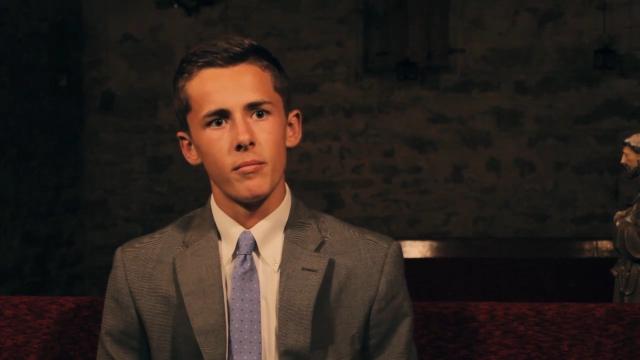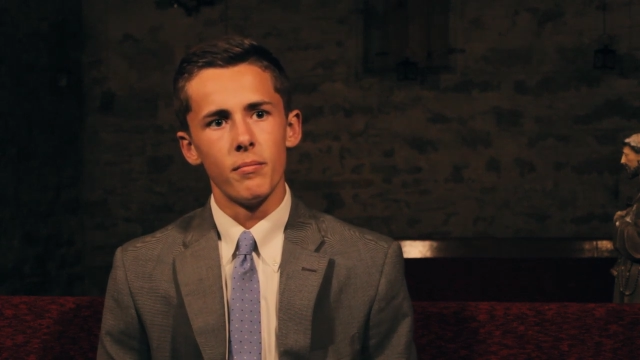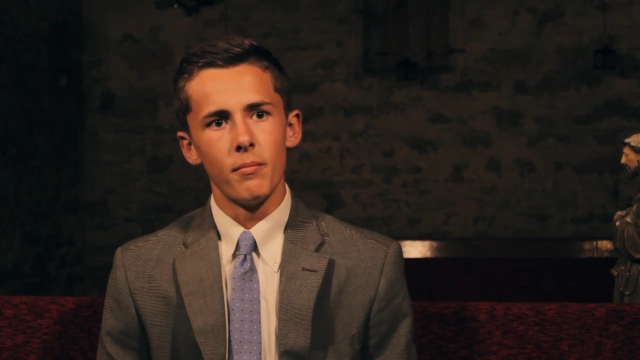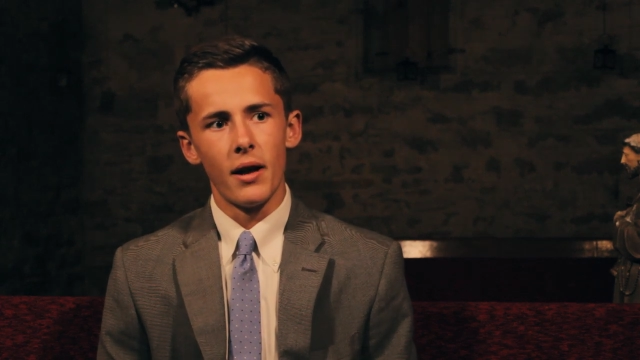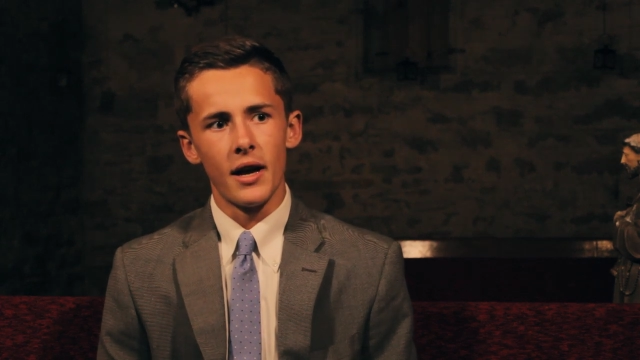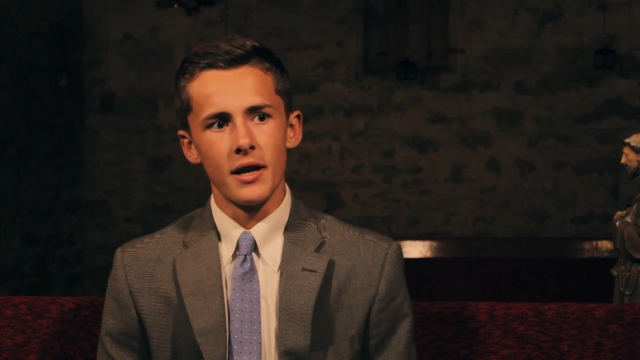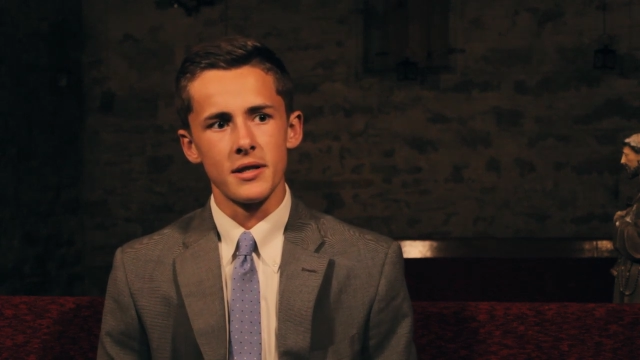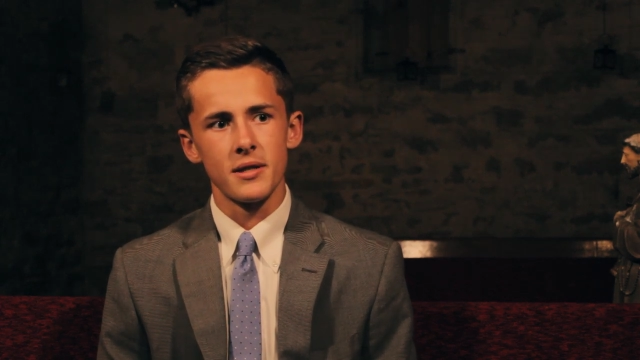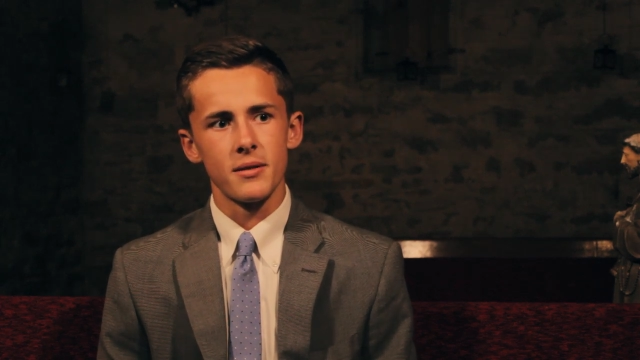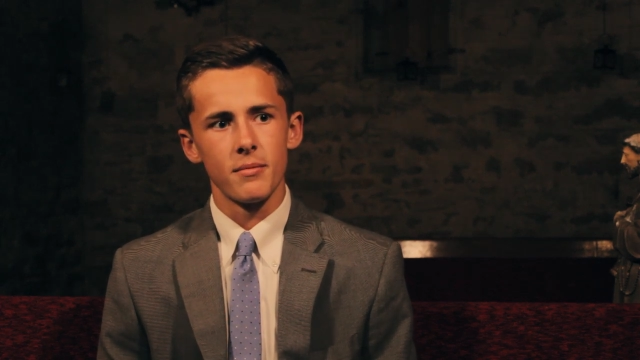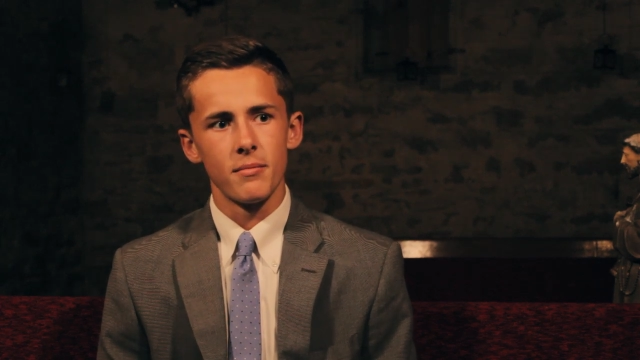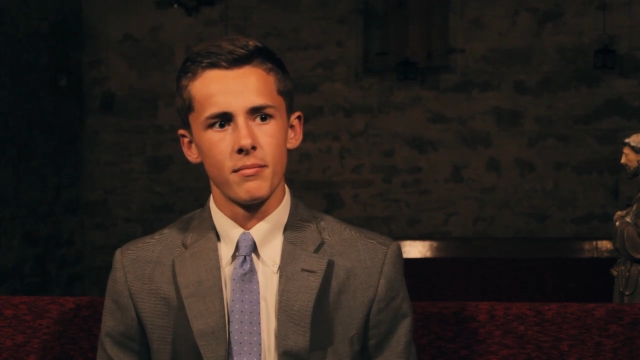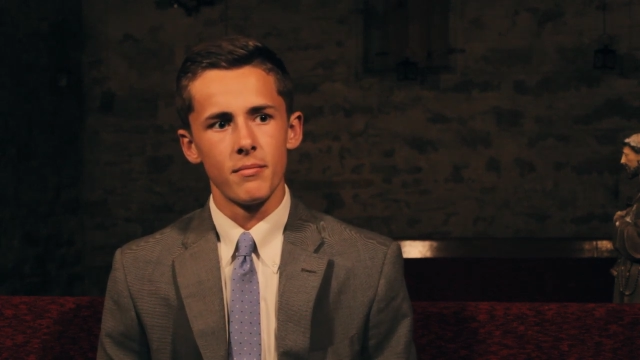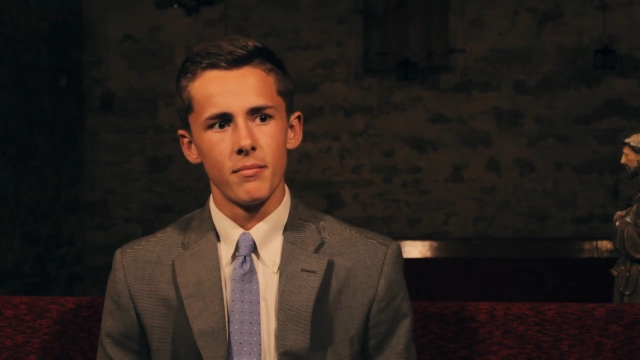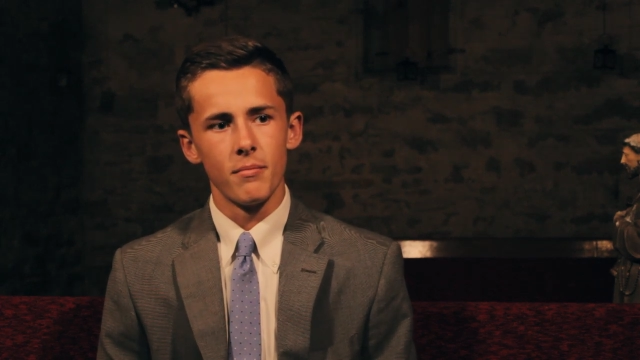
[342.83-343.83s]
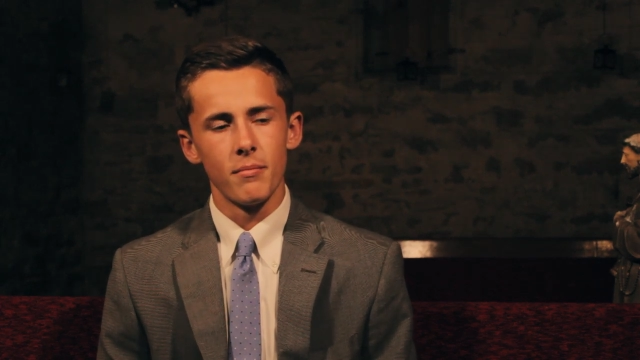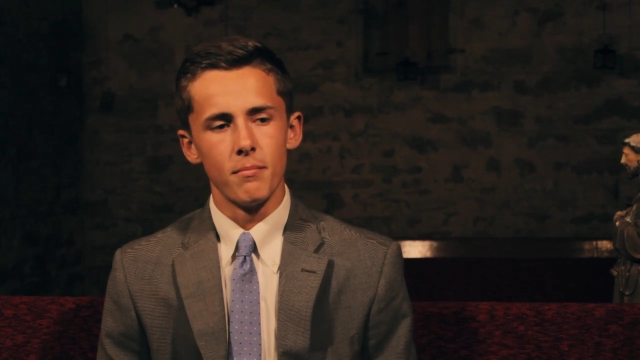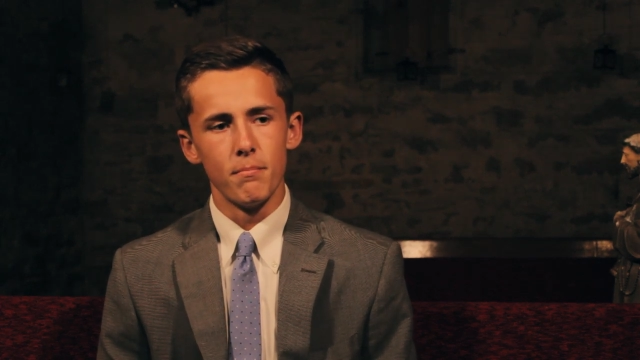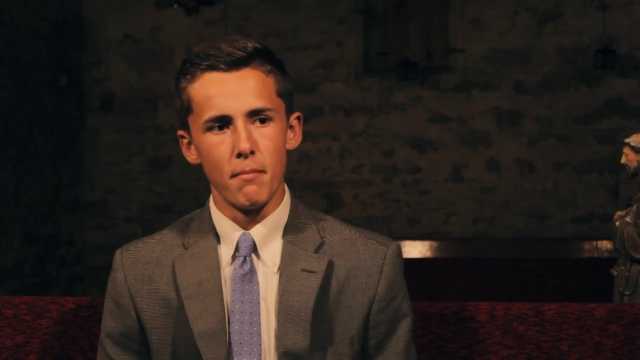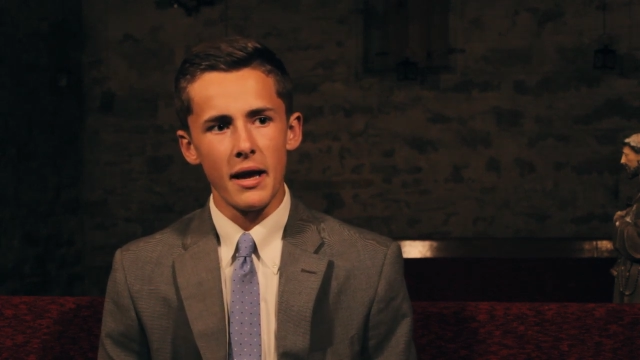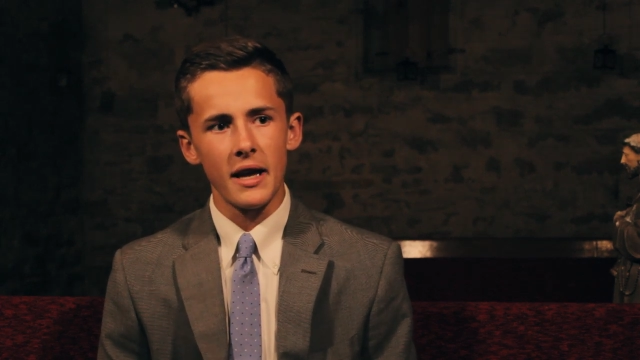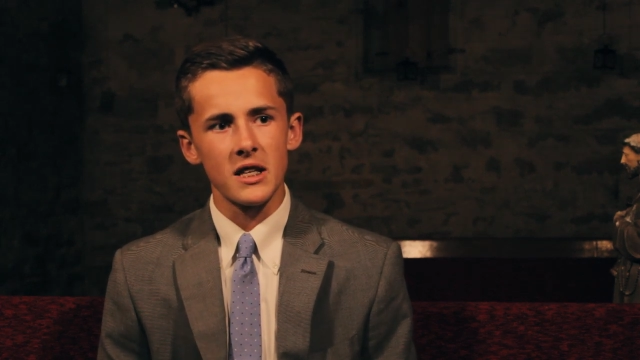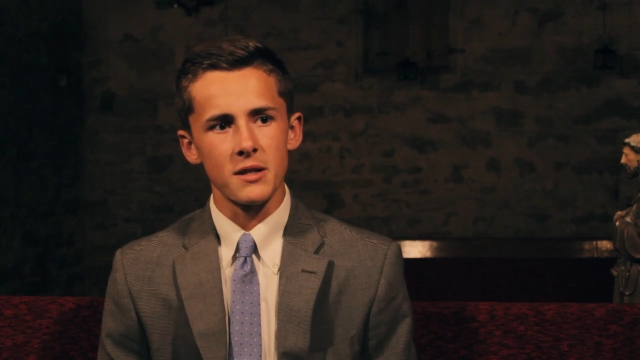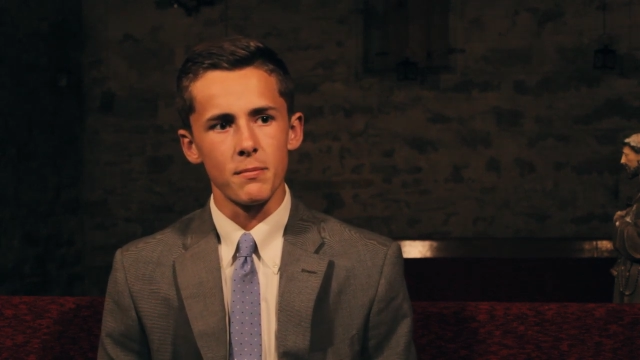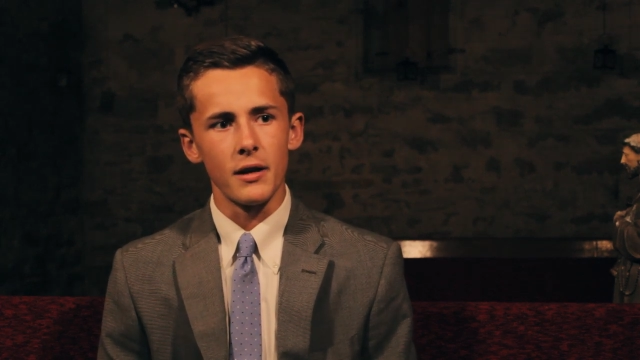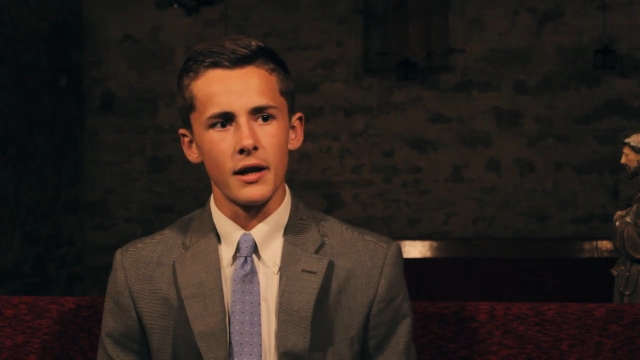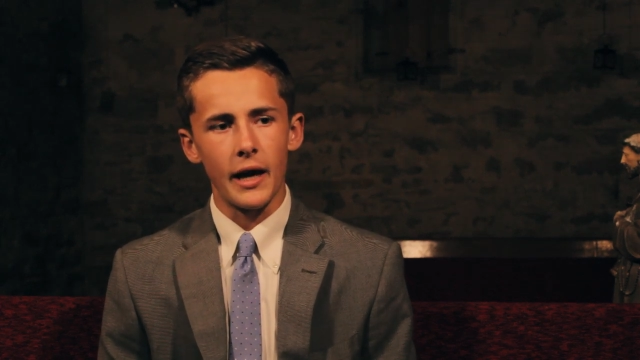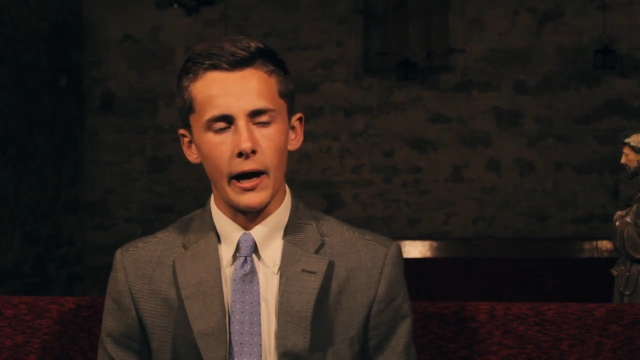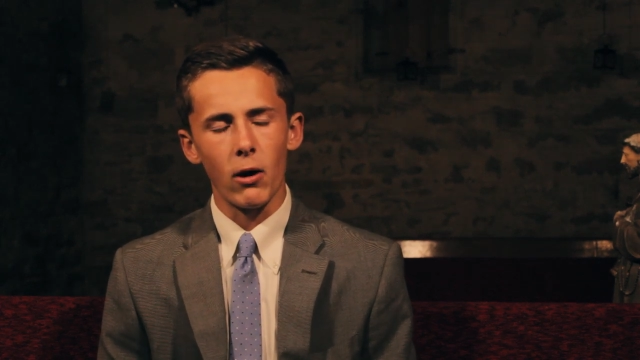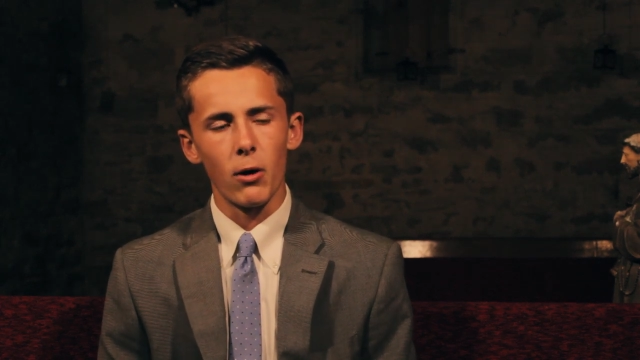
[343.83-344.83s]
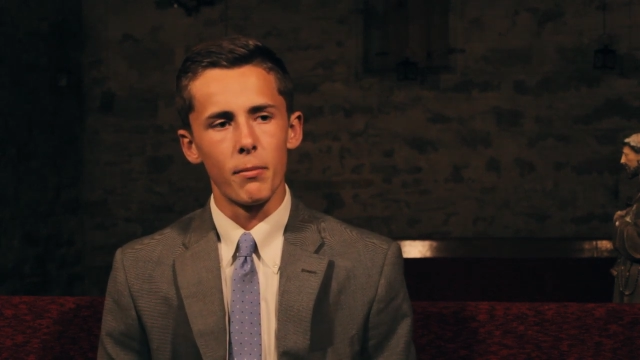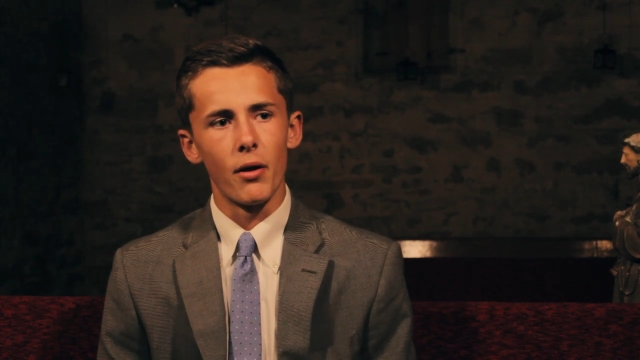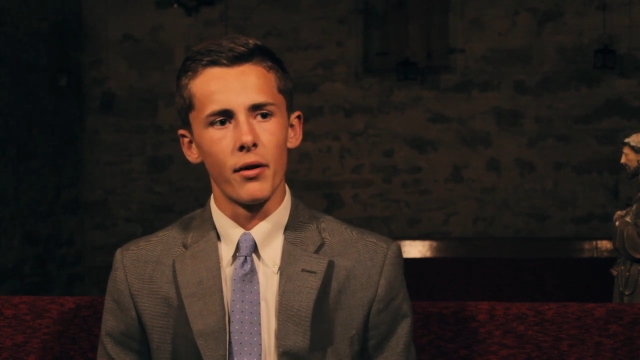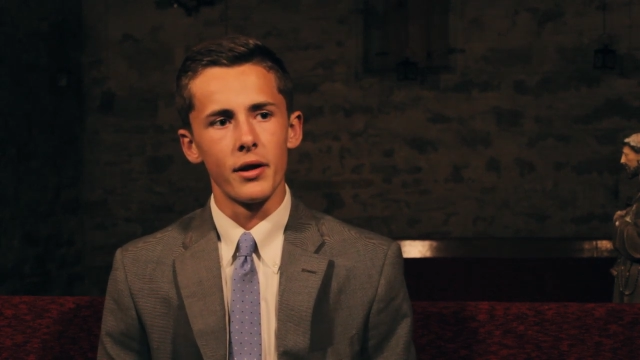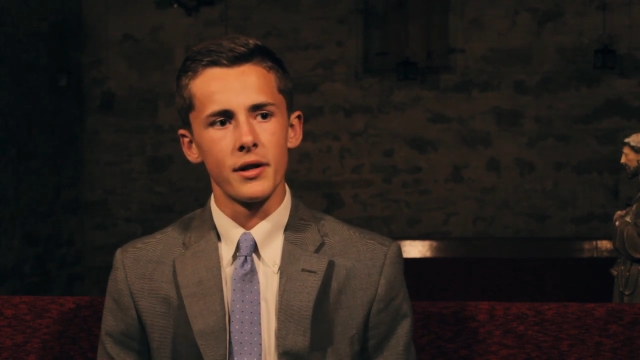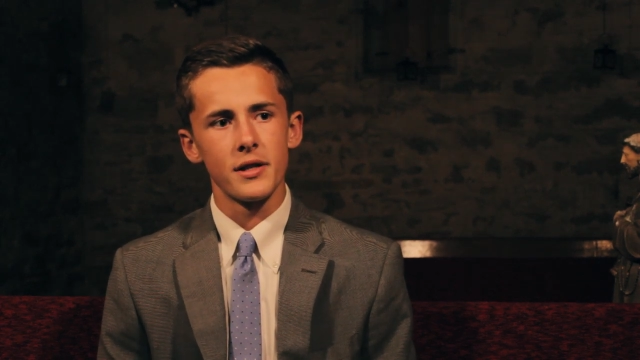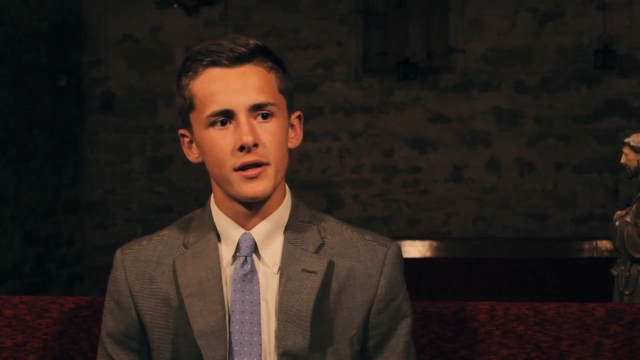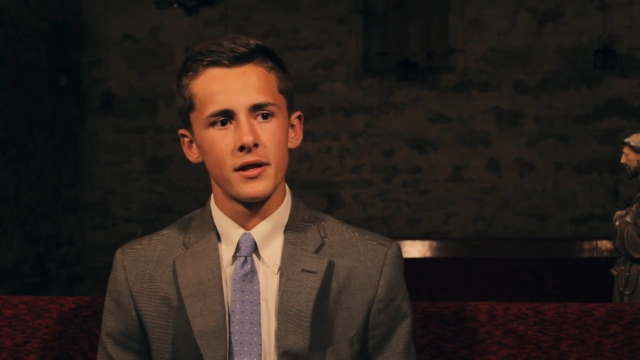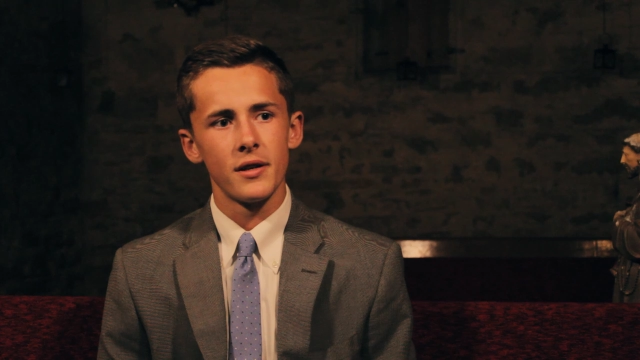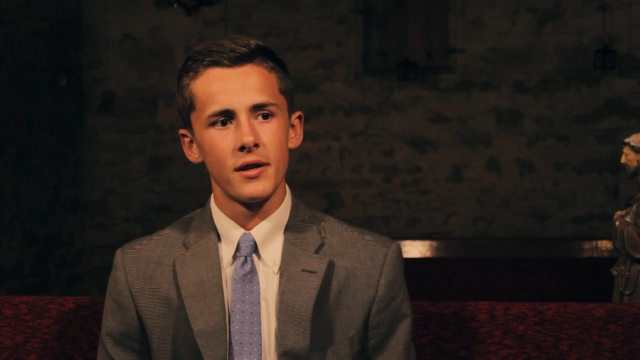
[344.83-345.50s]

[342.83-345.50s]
Mass makes me care about it.